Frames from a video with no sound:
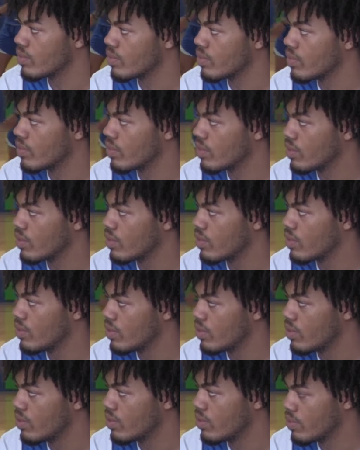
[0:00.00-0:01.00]

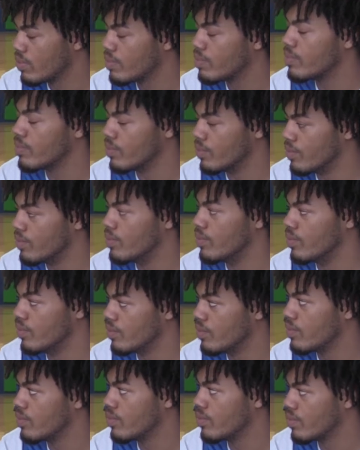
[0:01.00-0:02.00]

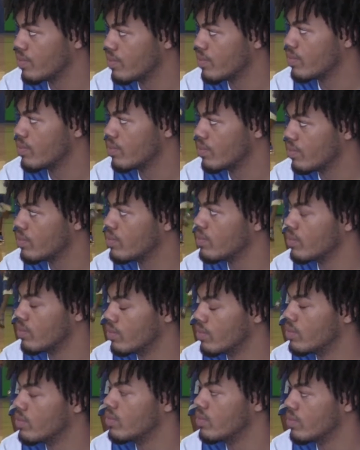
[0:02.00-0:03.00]

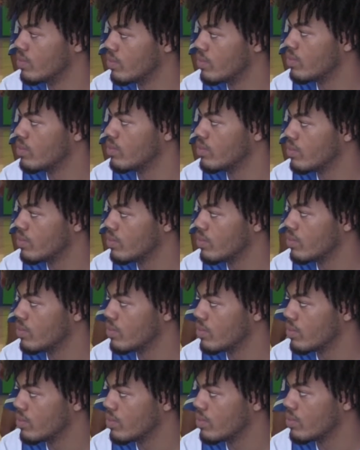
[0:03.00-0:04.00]

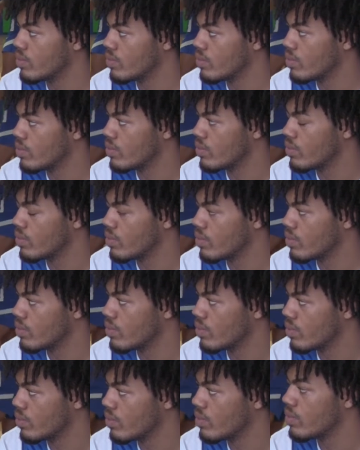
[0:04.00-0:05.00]

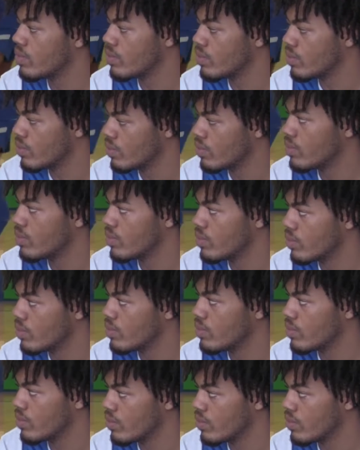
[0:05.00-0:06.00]

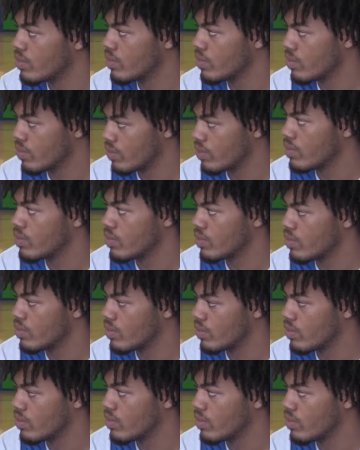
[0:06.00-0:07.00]

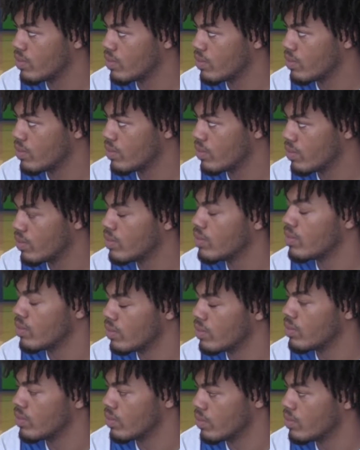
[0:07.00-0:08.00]
No words are spoken by the person on screen.